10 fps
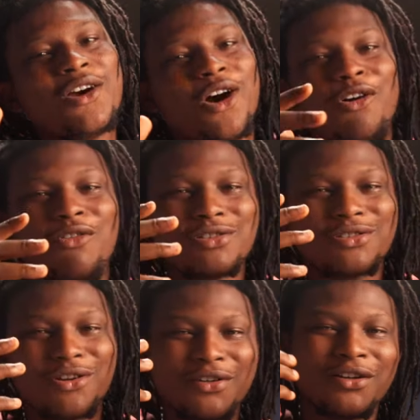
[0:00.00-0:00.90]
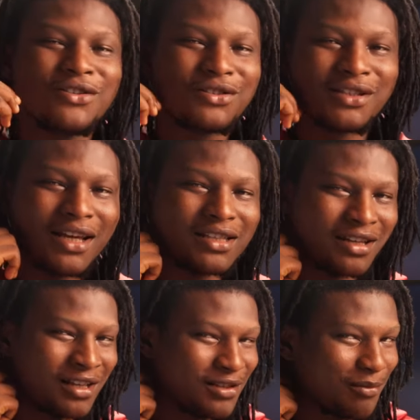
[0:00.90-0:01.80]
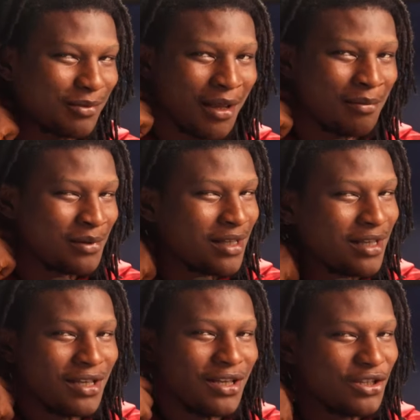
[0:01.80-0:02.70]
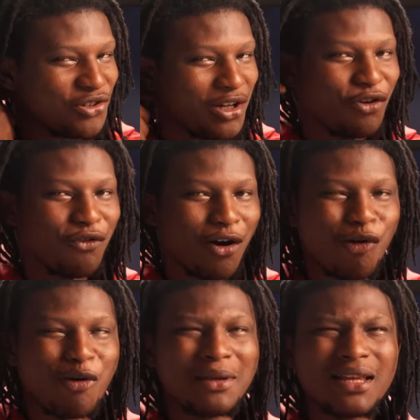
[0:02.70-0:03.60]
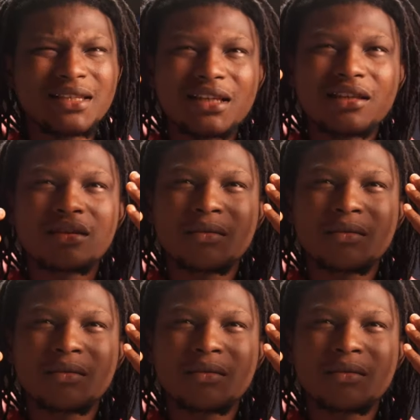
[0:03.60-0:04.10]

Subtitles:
of stuff you're going to get, and sometimes usually overwhelming. I think